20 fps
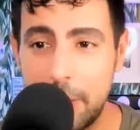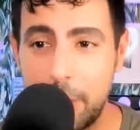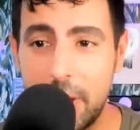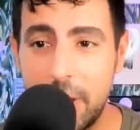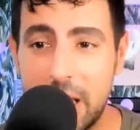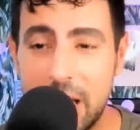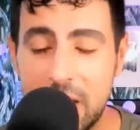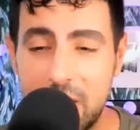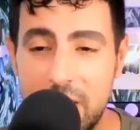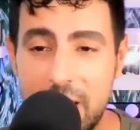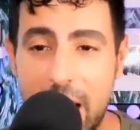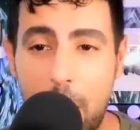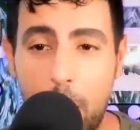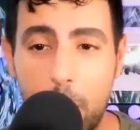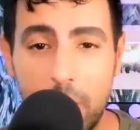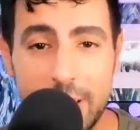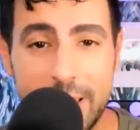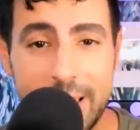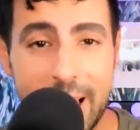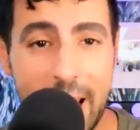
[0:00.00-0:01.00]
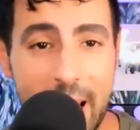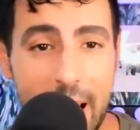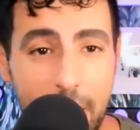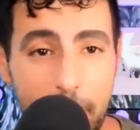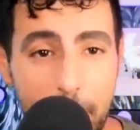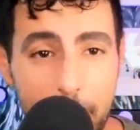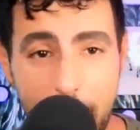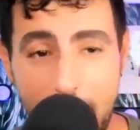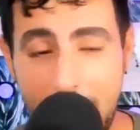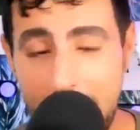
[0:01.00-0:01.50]
because now we're
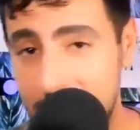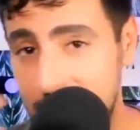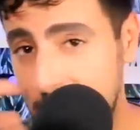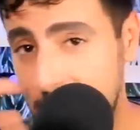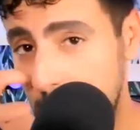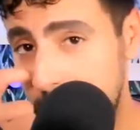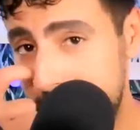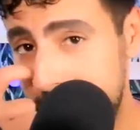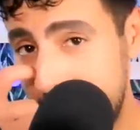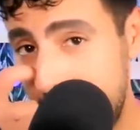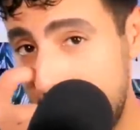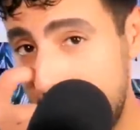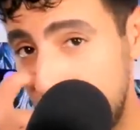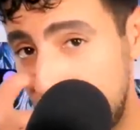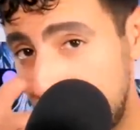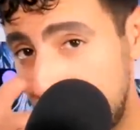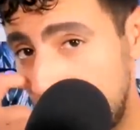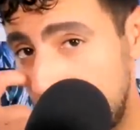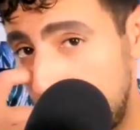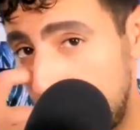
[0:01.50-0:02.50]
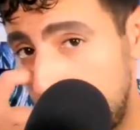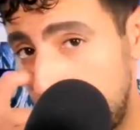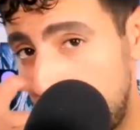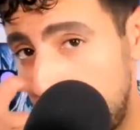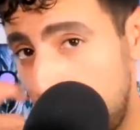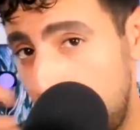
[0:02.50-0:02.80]
saying by association,